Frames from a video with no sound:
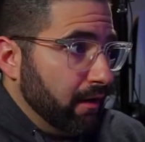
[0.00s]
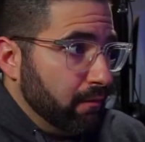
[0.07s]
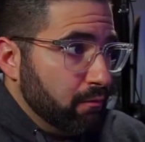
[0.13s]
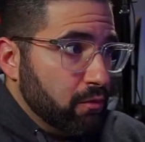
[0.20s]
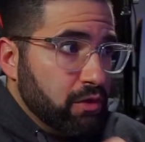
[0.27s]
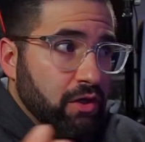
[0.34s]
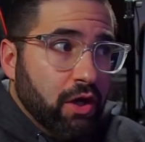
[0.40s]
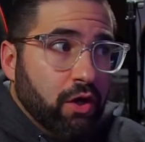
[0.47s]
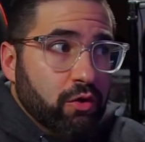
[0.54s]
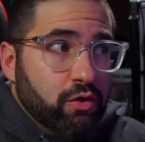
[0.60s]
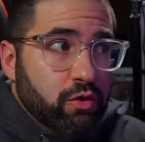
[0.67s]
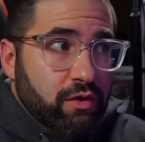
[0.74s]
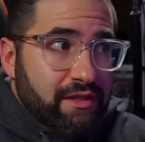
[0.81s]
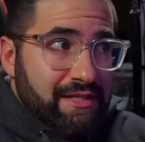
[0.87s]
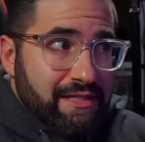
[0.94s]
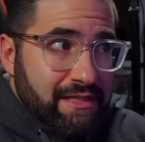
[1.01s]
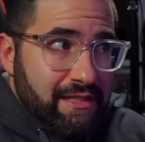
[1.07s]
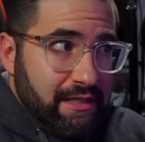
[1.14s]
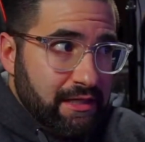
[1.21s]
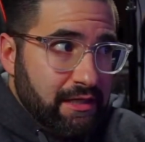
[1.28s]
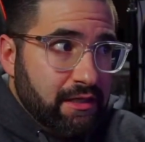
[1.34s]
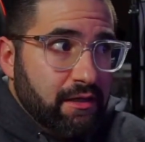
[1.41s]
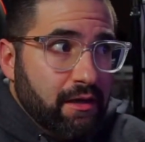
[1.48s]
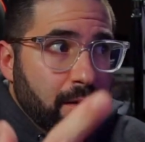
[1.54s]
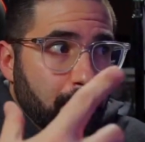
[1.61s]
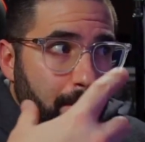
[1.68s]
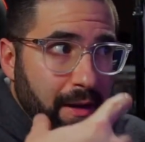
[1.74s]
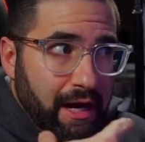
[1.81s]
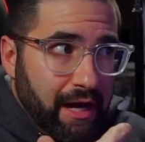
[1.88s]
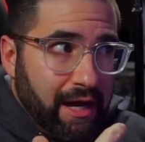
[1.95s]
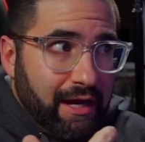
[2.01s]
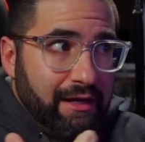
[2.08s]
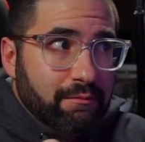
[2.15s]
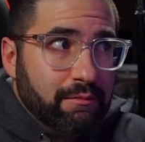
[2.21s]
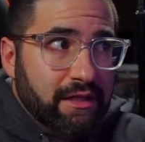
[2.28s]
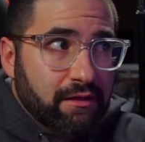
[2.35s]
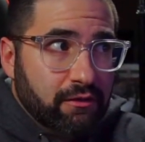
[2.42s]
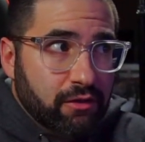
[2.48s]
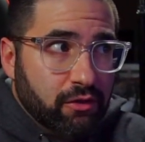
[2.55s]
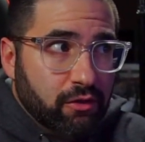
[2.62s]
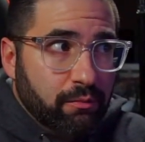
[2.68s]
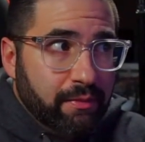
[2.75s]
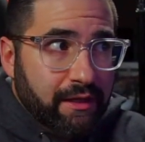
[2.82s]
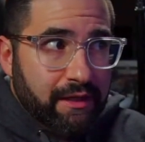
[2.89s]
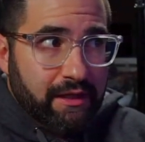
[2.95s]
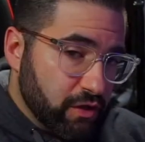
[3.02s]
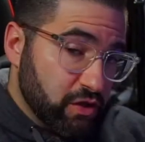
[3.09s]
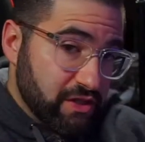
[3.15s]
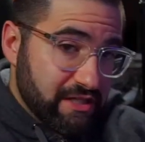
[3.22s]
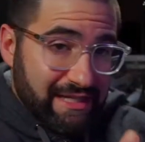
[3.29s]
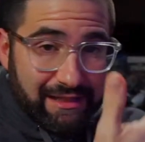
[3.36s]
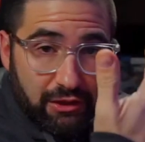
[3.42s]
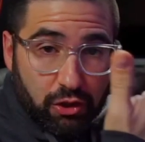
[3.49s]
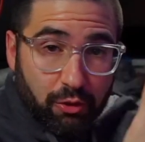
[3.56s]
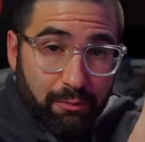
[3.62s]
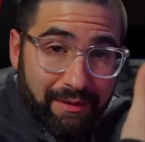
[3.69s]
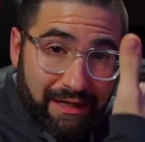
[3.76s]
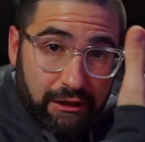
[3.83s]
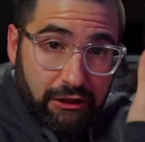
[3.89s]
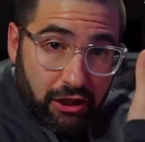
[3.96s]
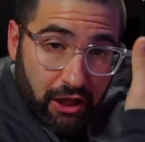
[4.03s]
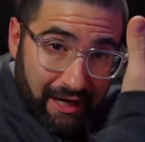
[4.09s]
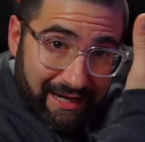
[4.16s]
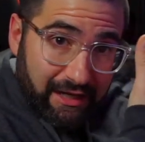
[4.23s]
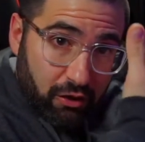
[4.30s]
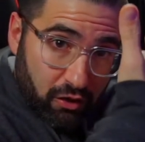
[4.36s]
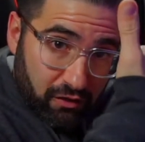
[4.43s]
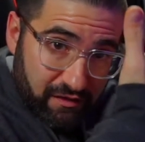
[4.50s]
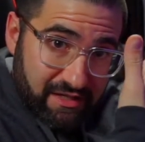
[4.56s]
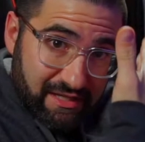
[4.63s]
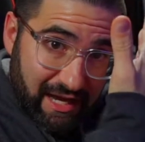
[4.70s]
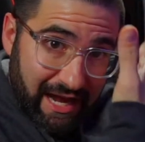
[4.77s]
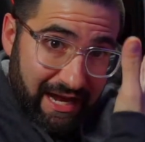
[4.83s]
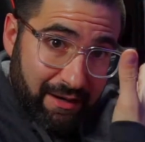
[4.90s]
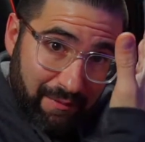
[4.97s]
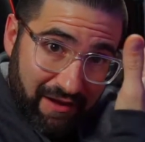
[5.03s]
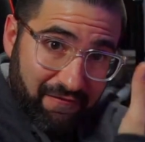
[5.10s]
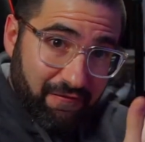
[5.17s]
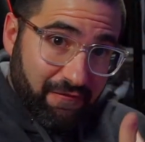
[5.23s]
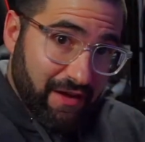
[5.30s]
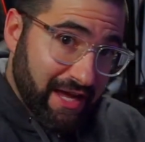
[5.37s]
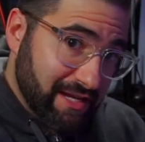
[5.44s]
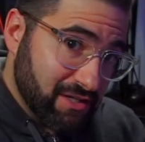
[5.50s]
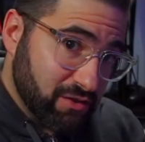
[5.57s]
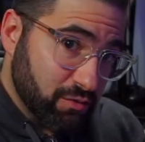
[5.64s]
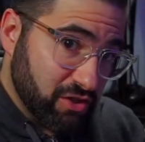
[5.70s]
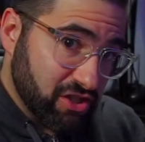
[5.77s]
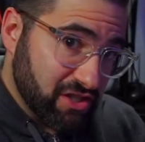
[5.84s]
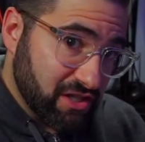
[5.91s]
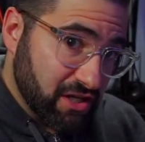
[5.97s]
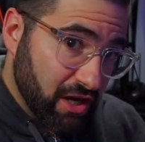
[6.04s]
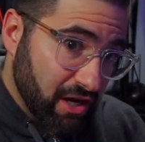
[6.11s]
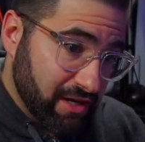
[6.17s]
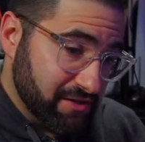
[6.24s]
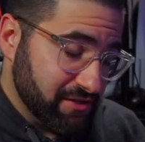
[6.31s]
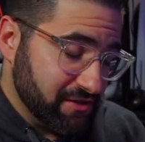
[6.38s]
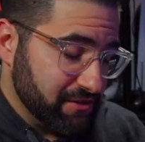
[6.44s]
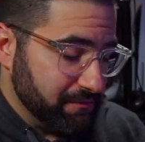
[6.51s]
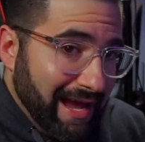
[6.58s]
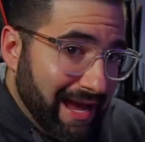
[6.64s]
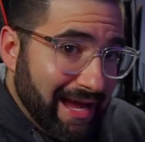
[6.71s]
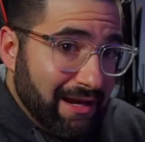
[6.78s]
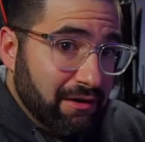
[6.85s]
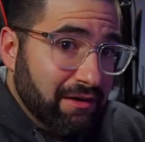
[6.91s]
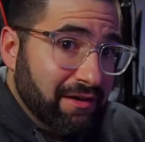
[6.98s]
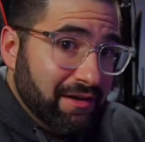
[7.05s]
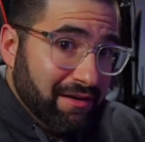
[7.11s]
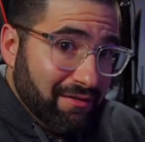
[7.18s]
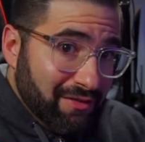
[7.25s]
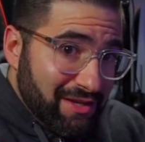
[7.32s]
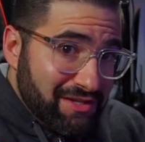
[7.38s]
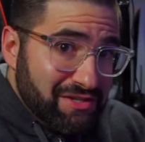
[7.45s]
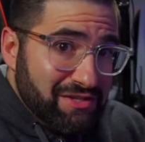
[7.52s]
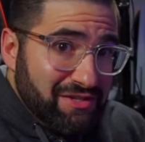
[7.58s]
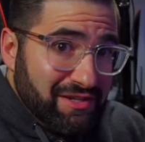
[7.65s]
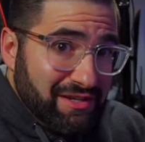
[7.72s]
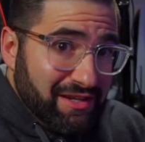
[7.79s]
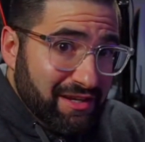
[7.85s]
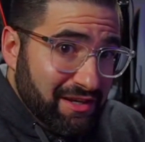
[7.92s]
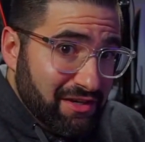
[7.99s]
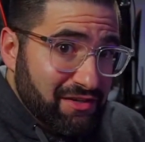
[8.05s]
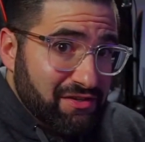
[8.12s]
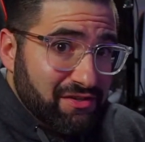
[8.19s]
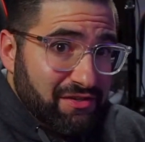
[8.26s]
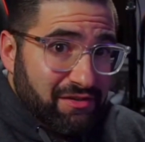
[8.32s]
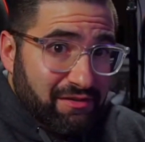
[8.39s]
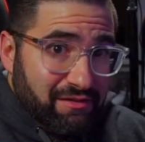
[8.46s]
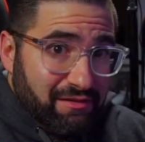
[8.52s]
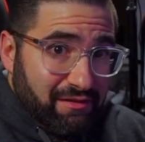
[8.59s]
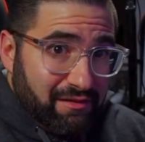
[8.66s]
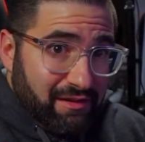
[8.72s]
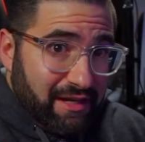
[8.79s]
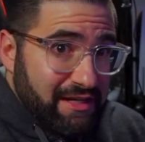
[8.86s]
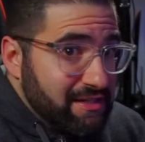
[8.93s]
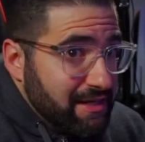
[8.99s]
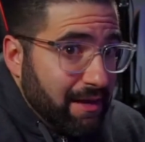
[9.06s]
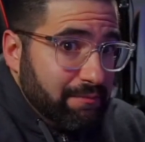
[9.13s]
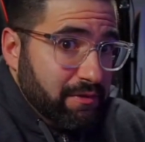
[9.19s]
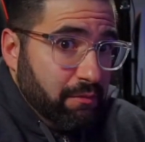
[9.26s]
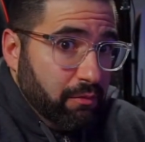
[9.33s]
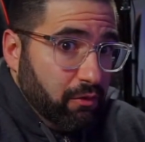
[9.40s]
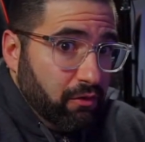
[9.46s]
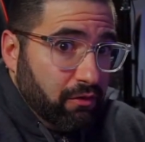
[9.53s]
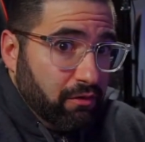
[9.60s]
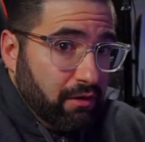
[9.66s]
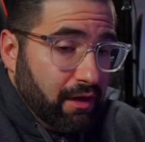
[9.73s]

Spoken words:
You know, you can see behind me a little bit. You see a little bit of lighting on the side of my face, which is nice. And this is acceptable.